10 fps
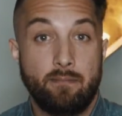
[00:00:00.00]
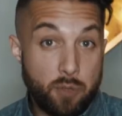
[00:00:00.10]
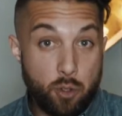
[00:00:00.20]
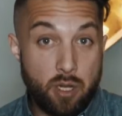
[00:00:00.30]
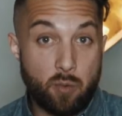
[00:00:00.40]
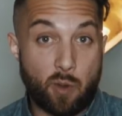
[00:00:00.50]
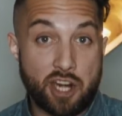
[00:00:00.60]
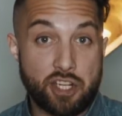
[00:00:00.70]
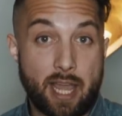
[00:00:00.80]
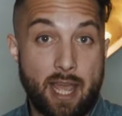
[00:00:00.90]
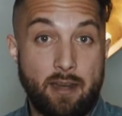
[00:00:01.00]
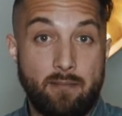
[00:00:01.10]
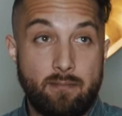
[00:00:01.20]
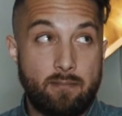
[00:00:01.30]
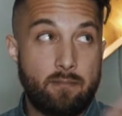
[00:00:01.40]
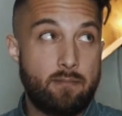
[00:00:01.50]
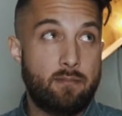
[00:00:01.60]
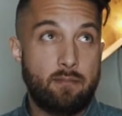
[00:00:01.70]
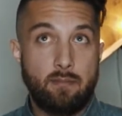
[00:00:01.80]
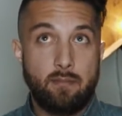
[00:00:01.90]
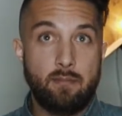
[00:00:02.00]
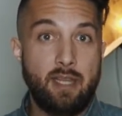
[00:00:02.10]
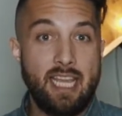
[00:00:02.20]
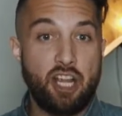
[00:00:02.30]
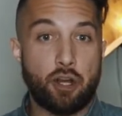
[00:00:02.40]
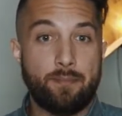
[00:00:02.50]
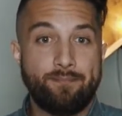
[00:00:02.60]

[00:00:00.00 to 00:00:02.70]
You can watch that here.